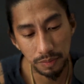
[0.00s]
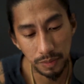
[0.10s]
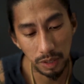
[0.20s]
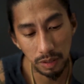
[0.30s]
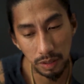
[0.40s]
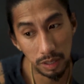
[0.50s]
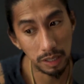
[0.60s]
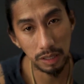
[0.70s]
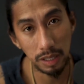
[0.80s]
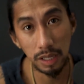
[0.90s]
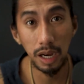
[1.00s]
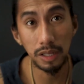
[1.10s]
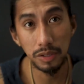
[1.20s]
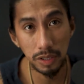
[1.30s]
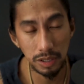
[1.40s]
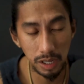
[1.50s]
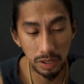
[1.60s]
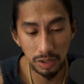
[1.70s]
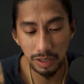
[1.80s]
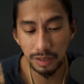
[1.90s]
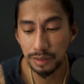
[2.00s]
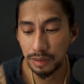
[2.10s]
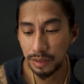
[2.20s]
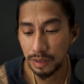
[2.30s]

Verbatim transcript: Okay, like they got your attention.